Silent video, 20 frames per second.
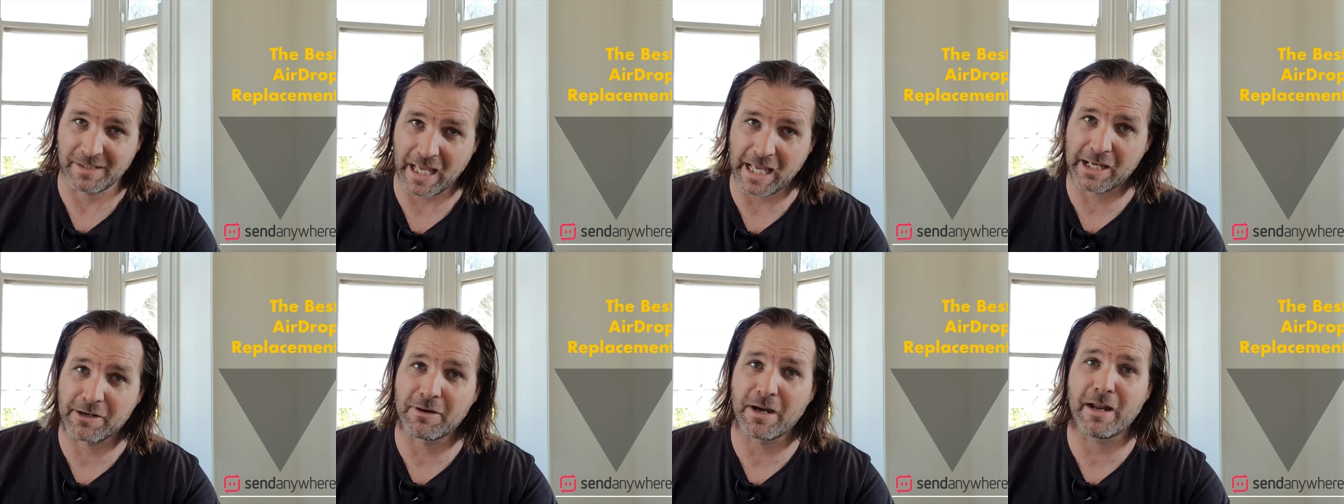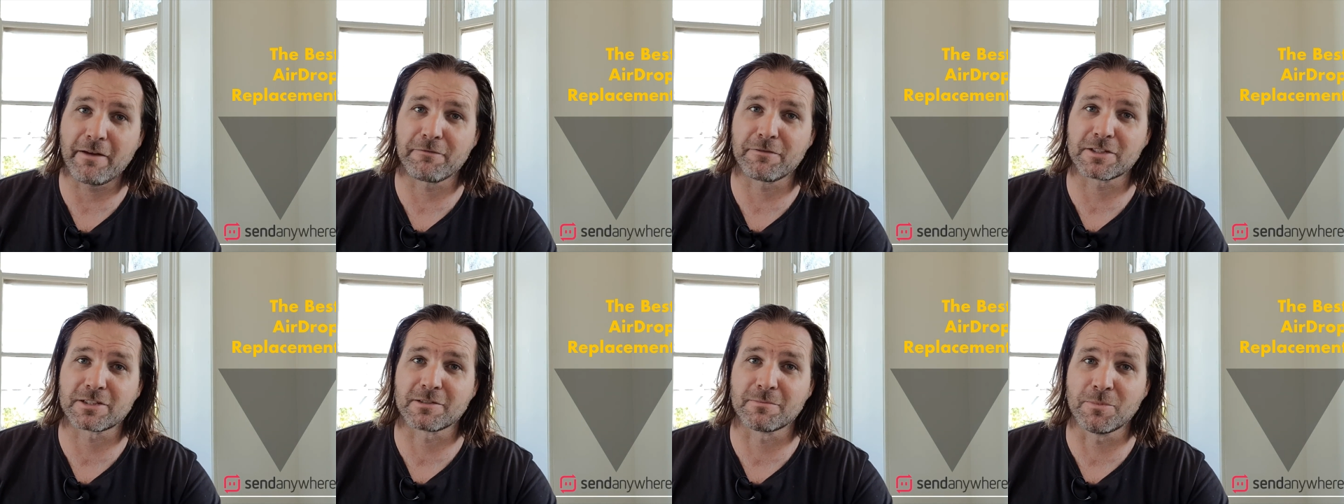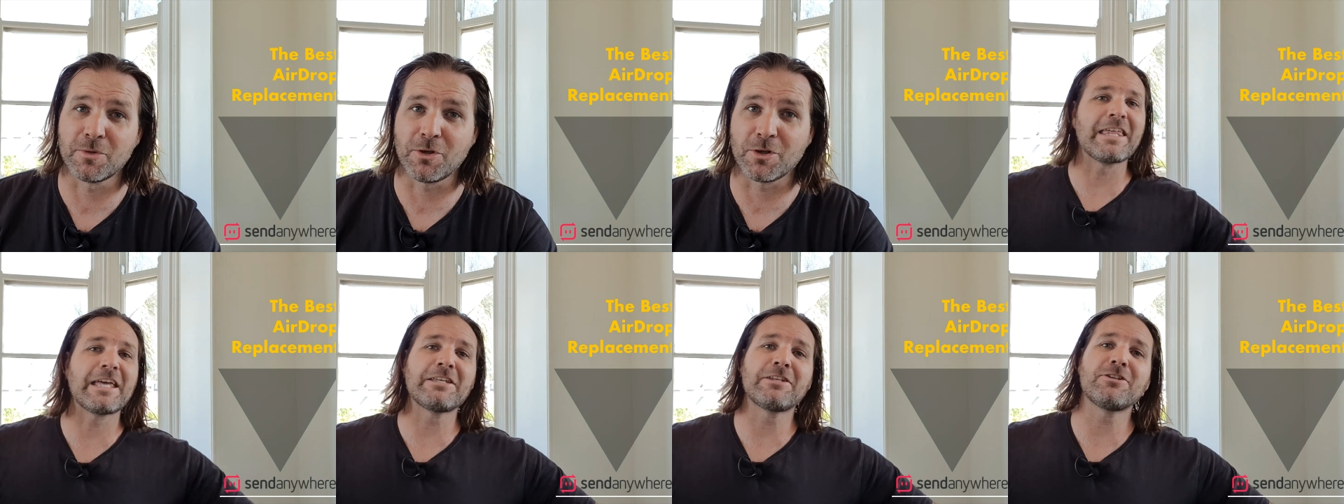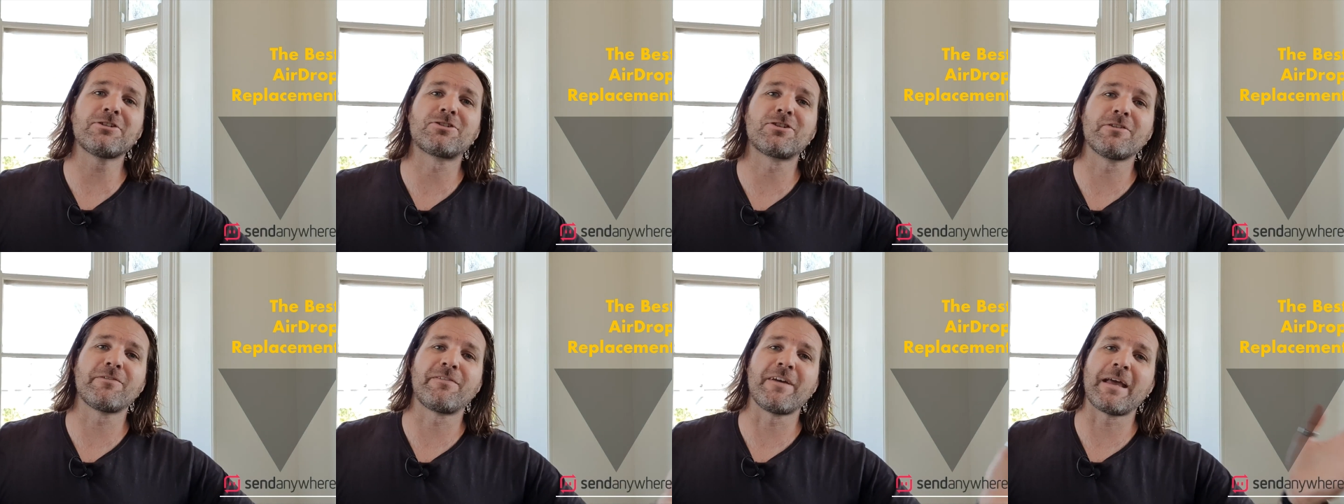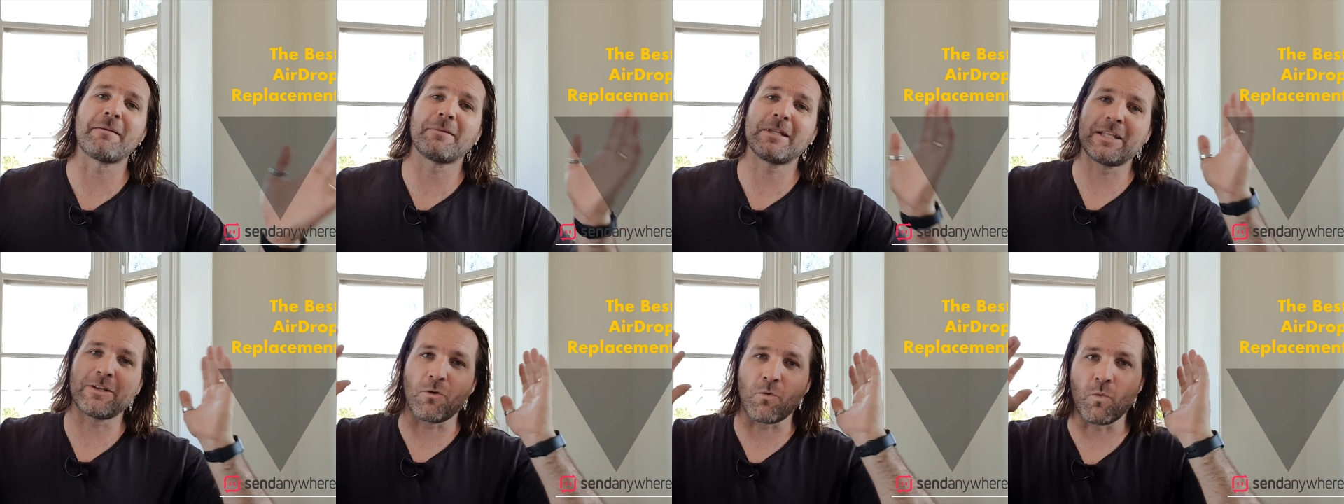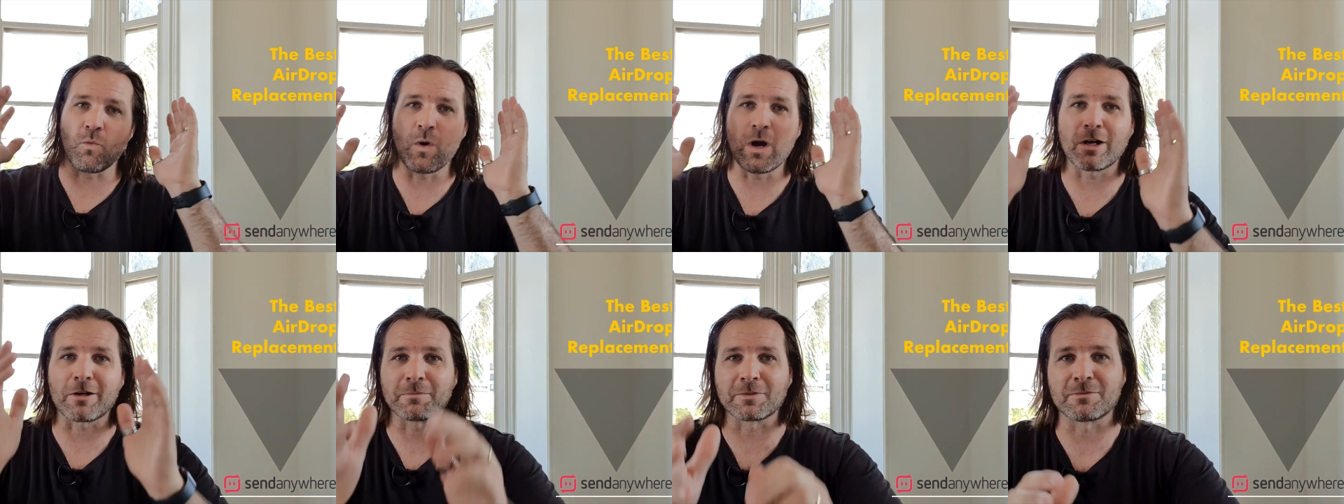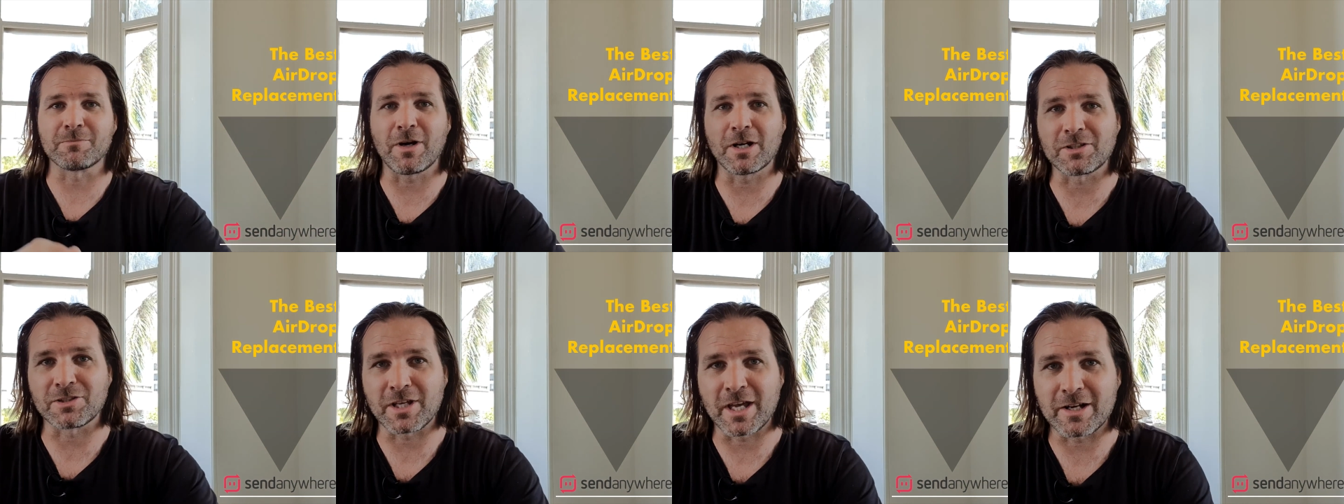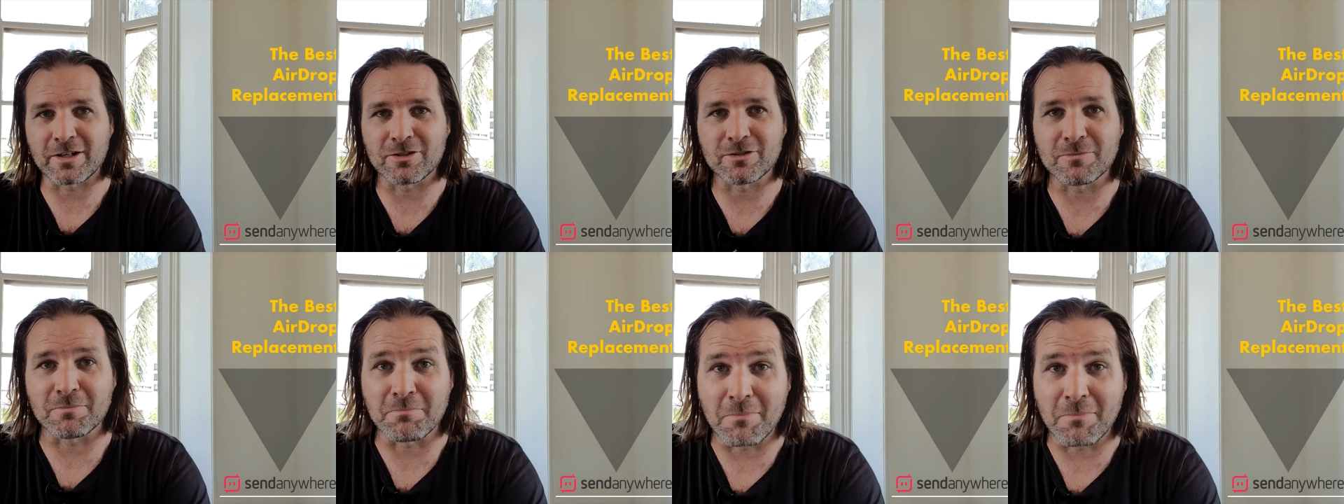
Hang around for some more. Hey YouTube family, welcome to my channel.